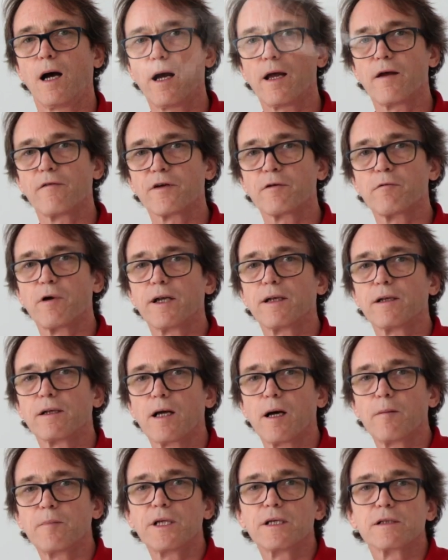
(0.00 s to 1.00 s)
Hi everyone,
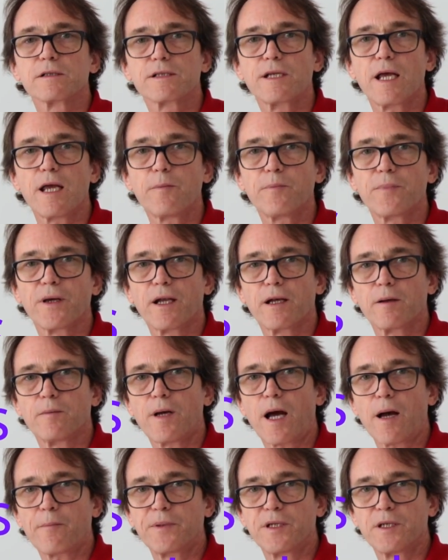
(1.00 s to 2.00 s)
I'm Neil Snape and I'm
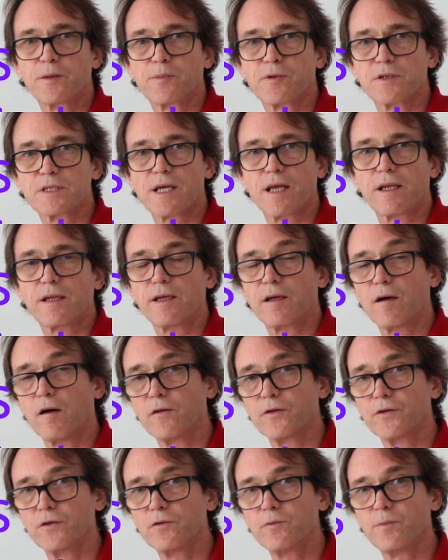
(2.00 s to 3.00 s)
happy to present the
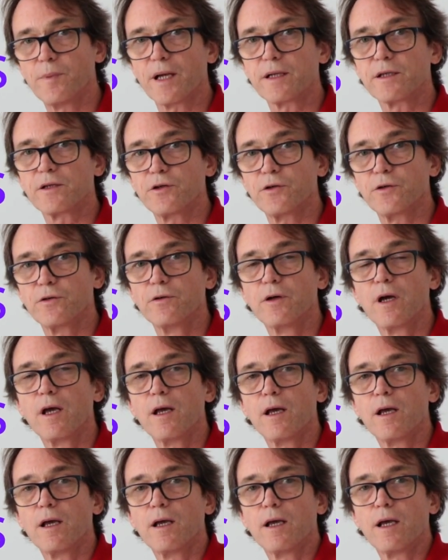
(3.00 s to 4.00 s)
all-new BenQ
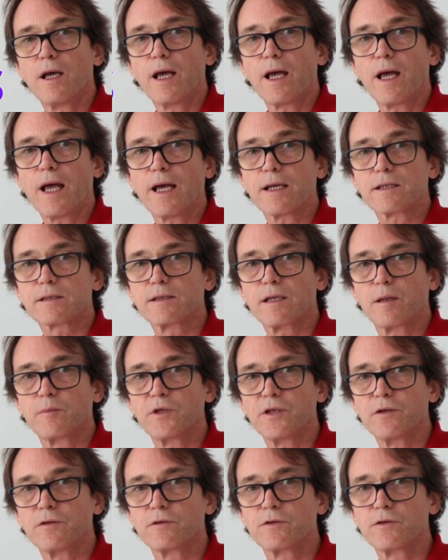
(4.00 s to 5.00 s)

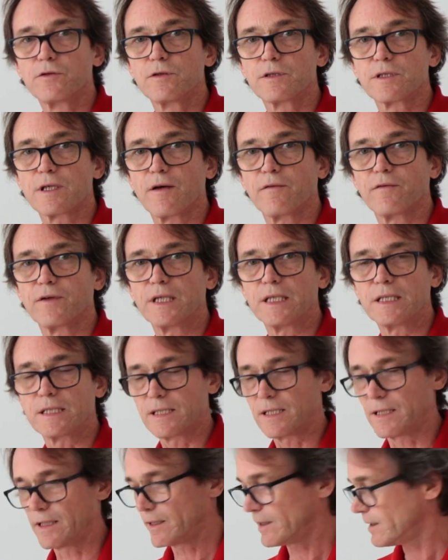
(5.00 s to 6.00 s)

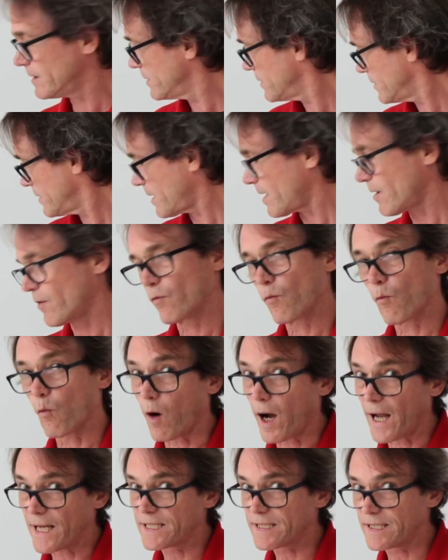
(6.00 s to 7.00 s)
SW270C. Now,
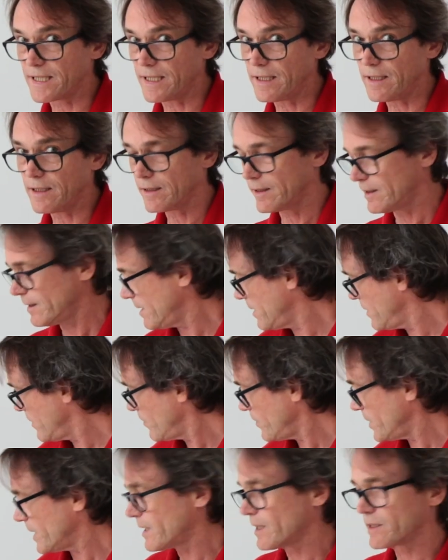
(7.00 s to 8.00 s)
why C?
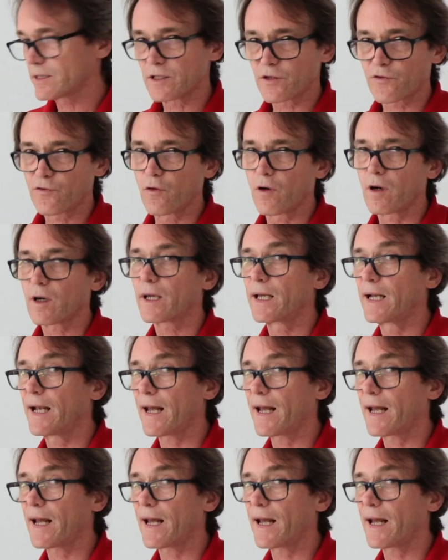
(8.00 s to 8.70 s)
Because it's for